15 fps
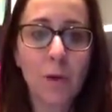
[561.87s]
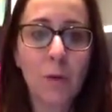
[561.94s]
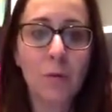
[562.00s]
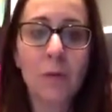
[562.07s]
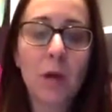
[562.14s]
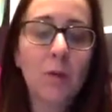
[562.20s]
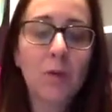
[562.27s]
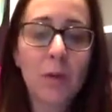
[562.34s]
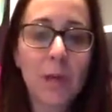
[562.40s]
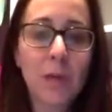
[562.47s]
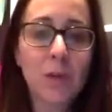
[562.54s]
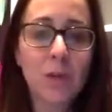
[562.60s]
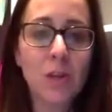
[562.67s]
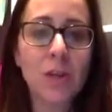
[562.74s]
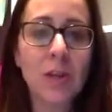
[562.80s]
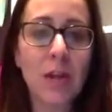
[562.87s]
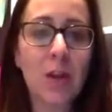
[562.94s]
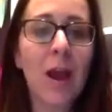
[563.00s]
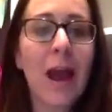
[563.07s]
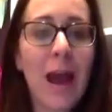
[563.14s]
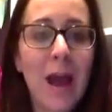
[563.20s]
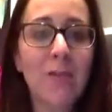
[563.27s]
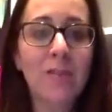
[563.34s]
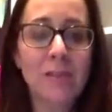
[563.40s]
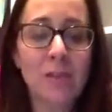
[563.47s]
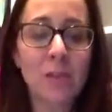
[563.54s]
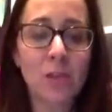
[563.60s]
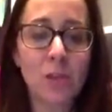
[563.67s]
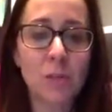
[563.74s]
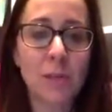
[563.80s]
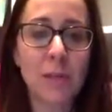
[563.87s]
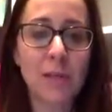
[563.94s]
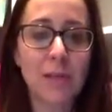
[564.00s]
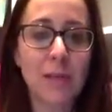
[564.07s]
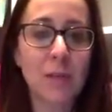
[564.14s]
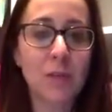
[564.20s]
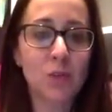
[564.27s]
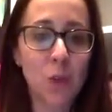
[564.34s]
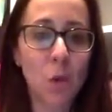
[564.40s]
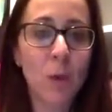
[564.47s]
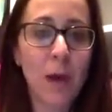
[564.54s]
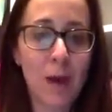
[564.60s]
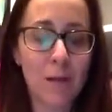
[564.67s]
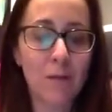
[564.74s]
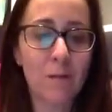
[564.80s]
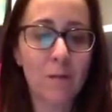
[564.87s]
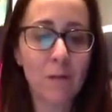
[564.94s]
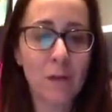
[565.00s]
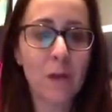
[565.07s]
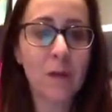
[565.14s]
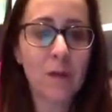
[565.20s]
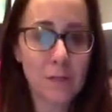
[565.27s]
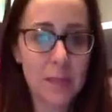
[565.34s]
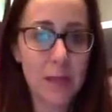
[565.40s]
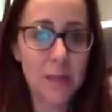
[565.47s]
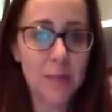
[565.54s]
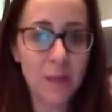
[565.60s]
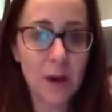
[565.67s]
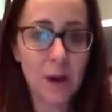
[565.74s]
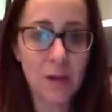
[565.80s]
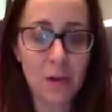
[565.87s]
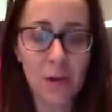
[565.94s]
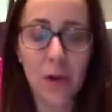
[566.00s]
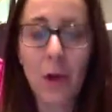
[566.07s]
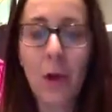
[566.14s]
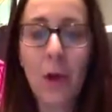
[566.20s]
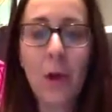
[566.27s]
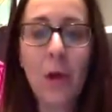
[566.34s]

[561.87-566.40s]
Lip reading: blood relation, that they are half sisters because they don't have the same father.